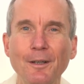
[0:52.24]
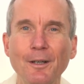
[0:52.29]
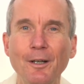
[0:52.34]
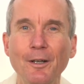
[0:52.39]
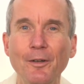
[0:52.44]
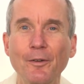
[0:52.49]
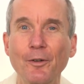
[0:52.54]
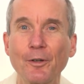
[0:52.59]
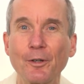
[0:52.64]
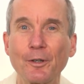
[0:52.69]

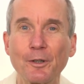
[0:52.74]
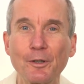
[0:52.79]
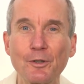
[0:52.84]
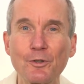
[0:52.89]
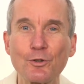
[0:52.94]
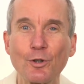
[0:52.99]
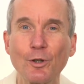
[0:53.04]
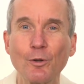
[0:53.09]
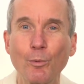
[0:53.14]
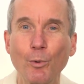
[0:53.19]
and the
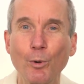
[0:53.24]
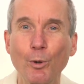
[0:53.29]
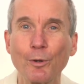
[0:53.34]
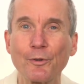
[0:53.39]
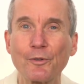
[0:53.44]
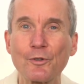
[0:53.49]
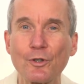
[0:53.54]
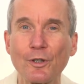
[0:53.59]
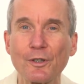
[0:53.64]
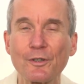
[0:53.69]
Christian world
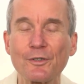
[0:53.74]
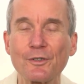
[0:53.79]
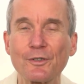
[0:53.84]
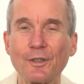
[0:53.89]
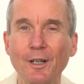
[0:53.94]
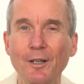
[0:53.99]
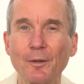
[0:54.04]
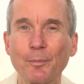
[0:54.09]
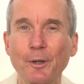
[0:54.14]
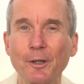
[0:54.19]
just
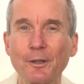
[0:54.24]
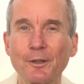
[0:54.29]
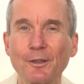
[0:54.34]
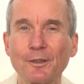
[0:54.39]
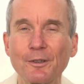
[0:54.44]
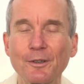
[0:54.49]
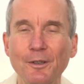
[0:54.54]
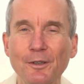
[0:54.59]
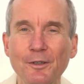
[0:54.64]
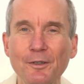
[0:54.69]

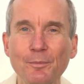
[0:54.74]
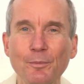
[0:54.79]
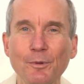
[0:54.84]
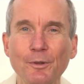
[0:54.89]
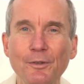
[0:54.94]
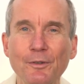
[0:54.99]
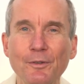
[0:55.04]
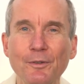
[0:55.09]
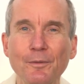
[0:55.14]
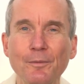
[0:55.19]
celebrated
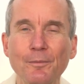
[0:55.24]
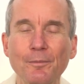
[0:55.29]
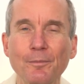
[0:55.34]
Christmas.